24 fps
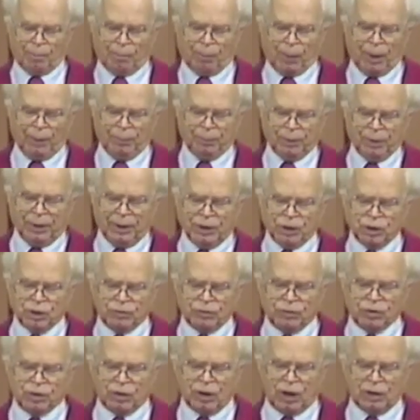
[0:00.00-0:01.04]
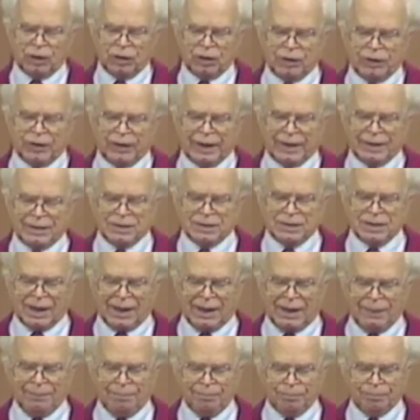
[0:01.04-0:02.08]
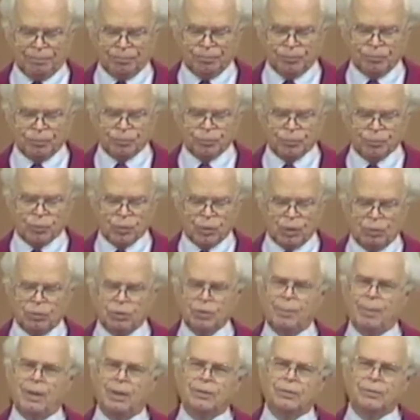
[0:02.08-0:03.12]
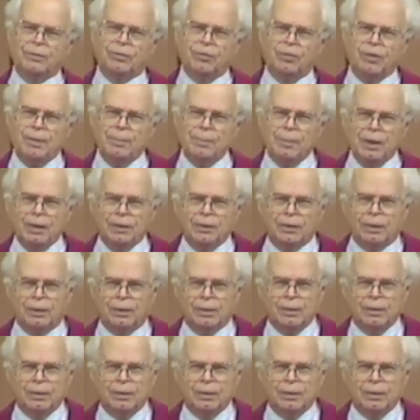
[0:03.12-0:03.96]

The population of Scotland at that time was about 3 million.